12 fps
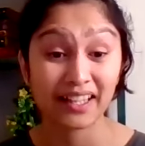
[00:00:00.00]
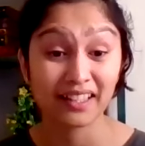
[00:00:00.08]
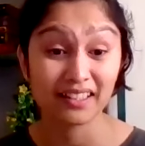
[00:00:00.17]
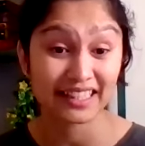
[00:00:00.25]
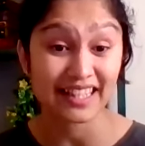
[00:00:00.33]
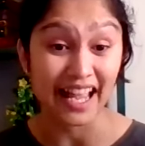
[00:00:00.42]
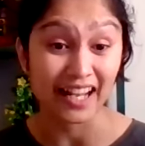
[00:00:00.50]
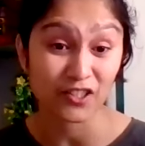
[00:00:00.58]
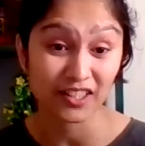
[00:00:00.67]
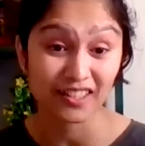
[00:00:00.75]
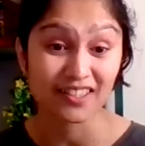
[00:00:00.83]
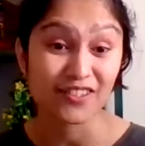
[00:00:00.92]
where it's
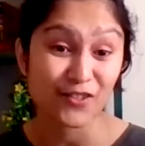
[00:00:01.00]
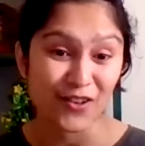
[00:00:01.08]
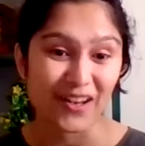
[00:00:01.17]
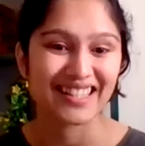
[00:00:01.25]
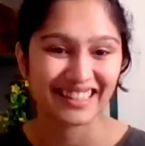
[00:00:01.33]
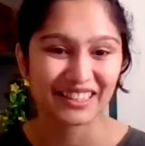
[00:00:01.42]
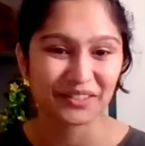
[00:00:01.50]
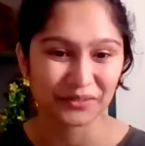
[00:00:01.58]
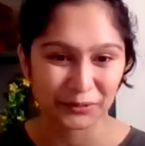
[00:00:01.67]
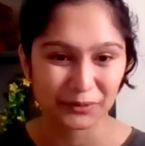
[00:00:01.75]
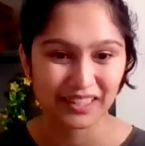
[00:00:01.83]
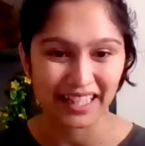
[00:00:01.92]
actually a stress
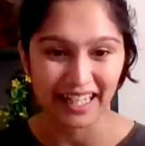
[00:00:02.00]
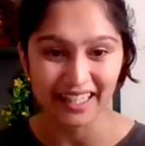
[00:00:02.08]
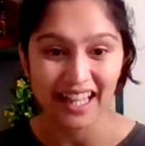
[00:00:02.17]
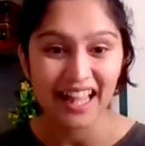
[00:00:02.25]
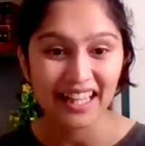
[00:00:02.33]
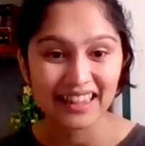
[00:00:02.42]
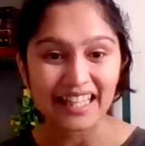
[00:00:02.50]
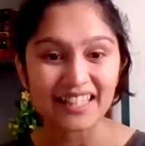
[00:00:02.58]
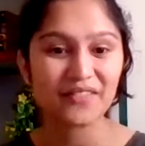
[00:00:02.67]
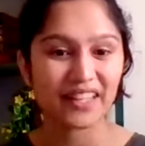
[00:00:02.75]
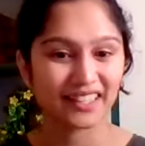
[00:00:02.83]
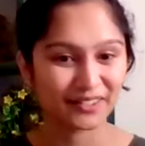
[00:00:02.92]
interview, right? That's
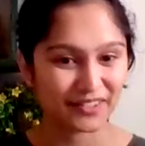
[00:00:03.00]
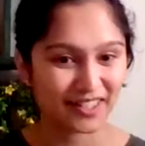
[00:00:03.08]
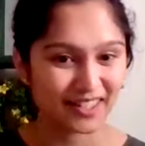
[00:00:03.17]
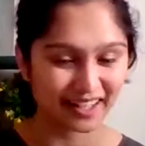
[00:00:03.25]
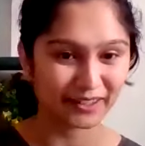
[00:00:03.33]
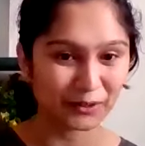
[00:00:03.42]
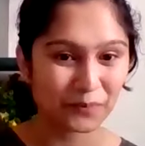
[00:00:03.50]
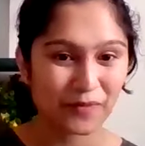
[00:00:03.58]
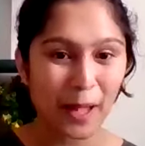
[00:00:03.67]
a very different scenario.